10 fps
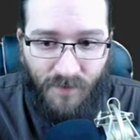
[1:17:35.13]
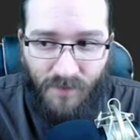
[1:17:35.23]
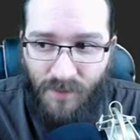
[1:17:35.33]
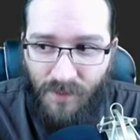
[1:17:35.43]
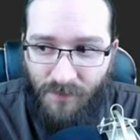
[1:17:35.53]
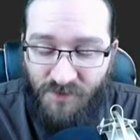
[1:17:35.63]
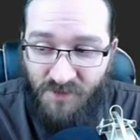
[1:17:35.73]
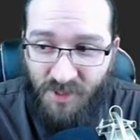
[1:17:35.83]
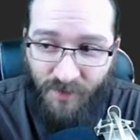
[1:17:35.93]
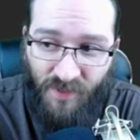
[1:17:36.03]
so this
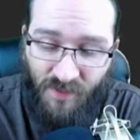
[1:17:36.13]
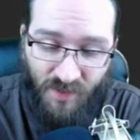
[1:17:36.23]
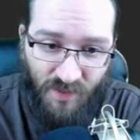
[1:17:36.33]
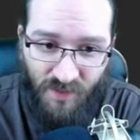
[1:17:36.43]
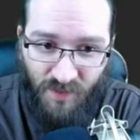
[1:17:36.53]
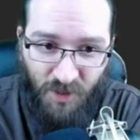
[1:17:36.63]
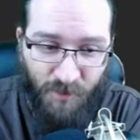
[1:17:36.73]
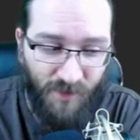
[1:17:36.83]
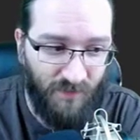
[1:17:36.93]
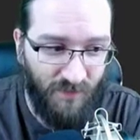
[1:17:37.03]
is going to be
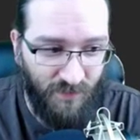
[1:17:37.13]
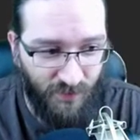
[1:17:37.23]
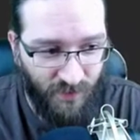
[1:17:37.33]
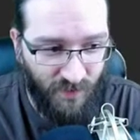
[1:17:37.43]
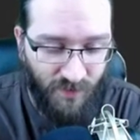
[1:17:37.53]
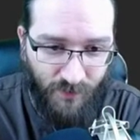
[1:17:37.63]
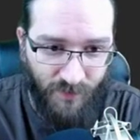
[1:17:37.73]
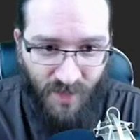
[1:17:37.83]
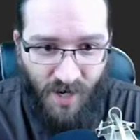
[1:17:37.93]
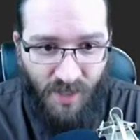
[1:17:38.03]
increment through
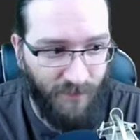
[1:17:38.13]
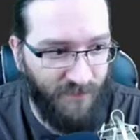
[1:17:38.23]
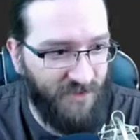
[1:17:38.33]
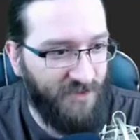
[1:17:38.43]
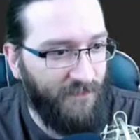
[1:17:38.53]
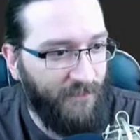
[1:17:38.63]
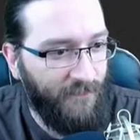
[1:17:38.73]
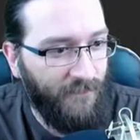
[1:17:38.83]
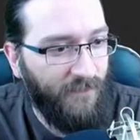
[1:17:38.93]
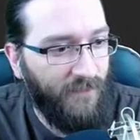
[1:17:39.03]
the columns.
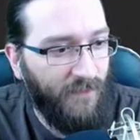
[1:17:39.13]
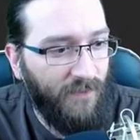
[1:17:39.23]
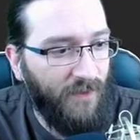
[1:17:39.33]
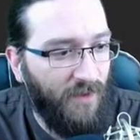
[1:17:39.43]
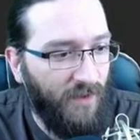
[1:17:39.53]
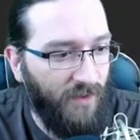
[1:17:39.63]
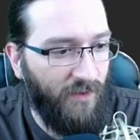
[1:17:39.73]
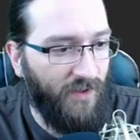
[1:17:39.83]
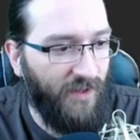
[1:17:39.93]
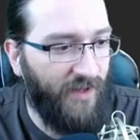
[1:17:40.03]

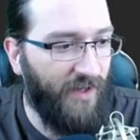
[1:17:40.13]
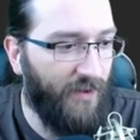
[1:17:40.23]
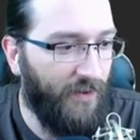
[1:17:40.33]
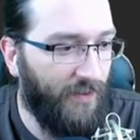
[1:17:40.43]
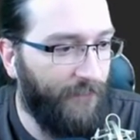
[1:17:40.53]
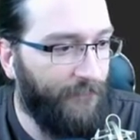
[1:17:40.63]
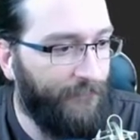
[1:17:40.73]
Neural how you doing?